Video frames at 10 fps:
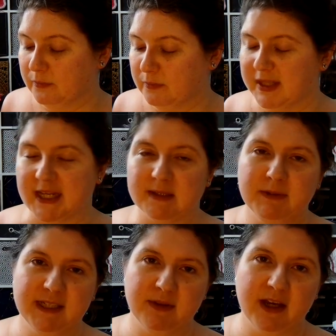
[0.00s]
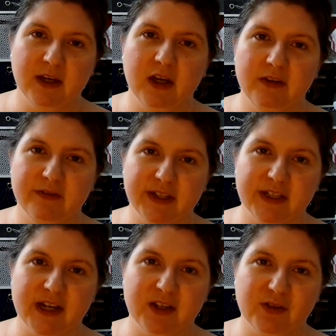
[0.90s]
Yes, pleased with that. Hopefully
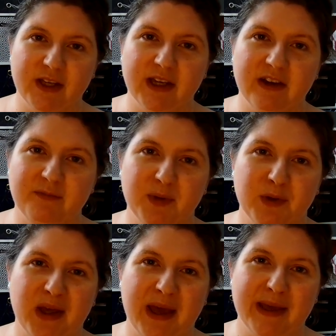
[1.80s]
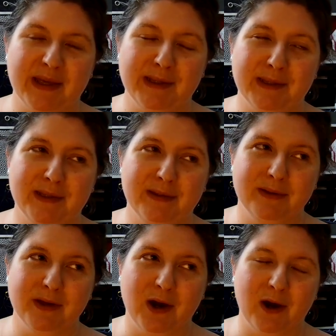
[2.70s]
she'll enjoy it. I've put a
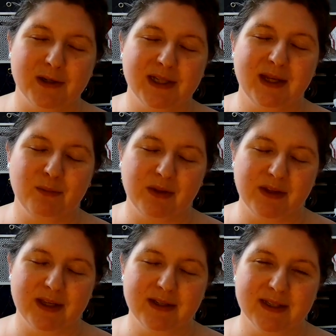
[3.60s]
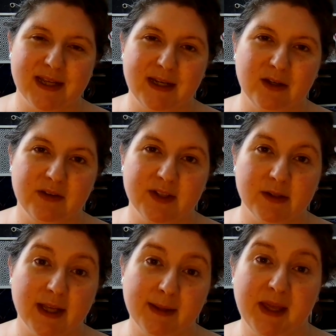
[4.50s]
card in with it to say, look, if you don't
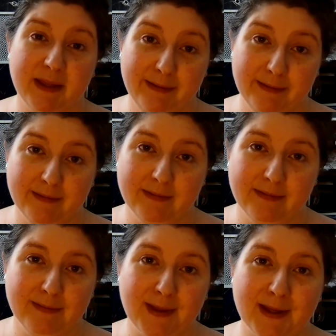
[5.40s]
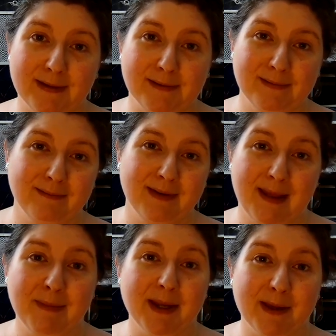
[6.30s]
like pink, then let
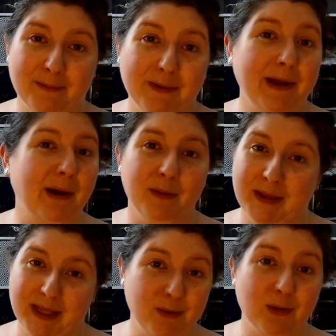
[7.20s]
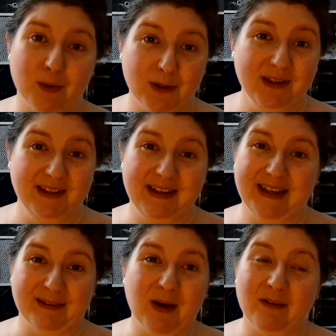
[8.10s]
me know. I will make you another one
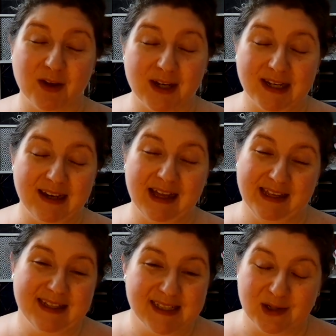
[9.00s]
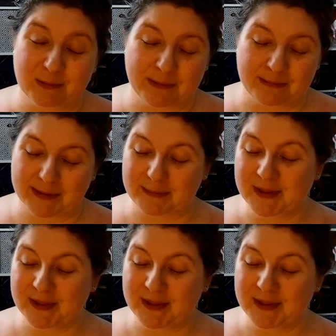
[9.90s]
in whatever colour you like. It's not a problem.